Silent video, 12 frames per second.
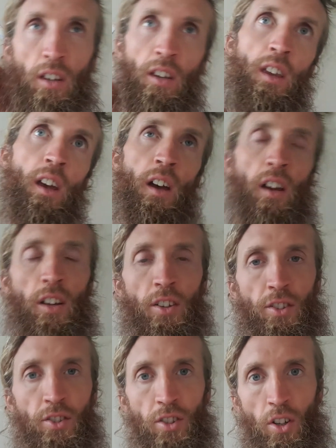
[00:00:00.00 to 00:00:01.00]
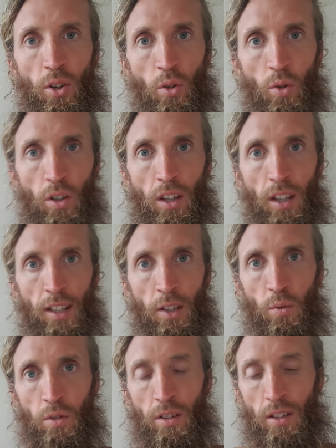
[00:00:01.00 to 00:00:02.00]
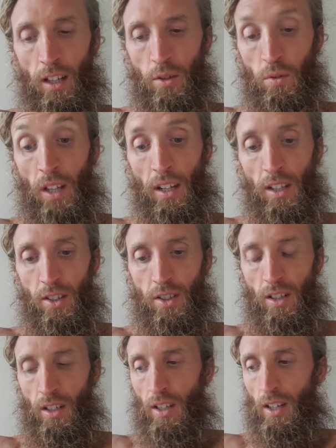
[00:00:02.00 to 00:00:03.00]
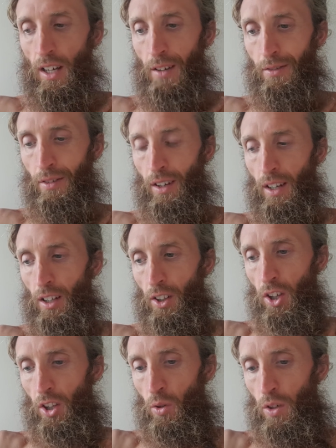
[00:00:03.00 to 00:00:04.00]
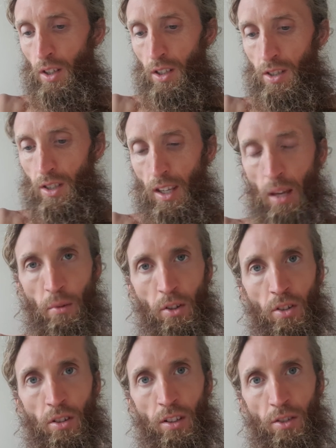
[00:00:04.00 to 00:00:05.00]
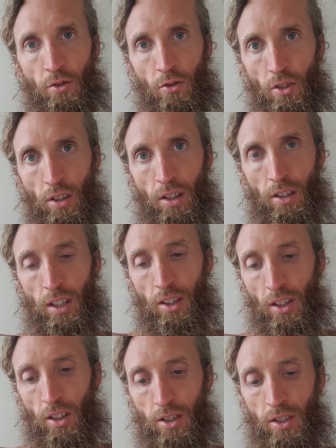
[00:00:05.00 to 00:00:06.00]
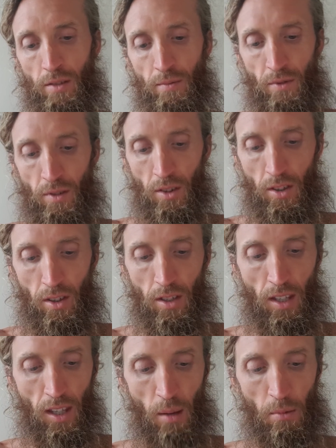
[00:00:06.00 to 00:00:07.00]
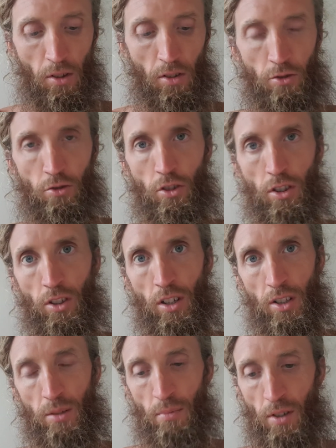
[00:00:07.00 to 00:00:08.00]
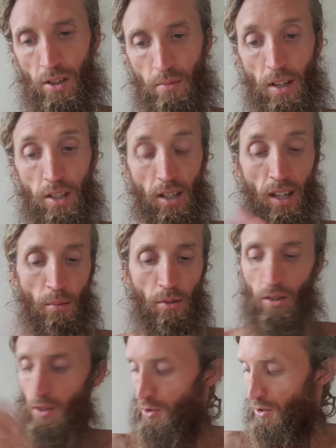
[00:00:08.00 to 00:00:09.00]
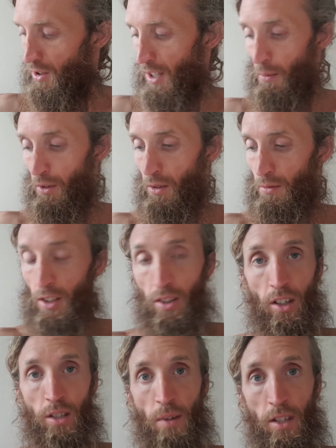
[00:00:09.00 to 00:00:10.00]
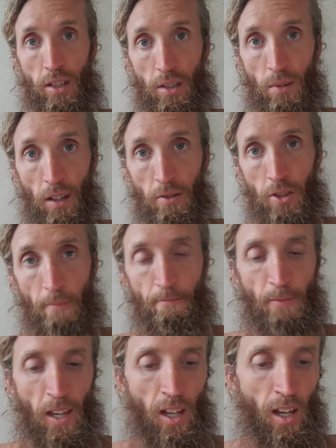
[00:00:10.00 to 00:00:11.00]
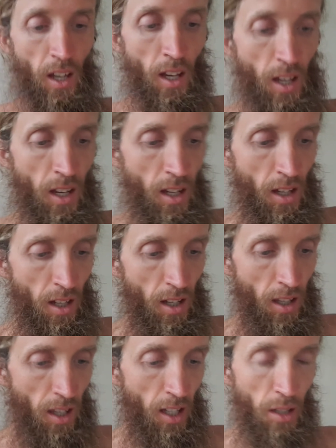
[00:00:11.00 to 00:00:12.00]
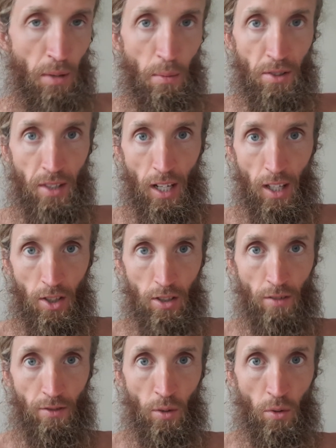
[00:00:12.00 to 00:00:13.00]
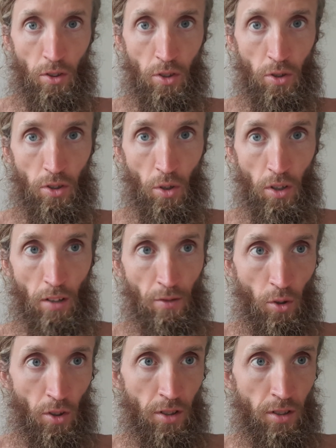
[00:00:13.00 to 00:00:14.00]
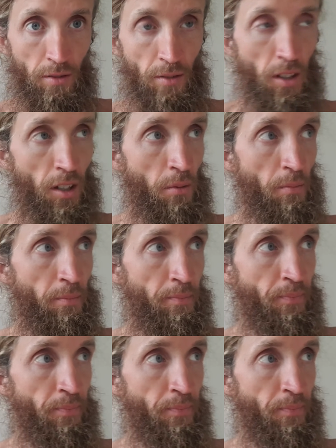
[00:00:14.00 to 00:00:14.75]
yeah, so yeah, that's what that's what that is, the F L U. It's a chemical and drug detox. Chemical, drug, toxin, poison, basically chemical and chemical detox, basically speaking. So yeah, the people selling you stuff don't want you to know that, of course. Um,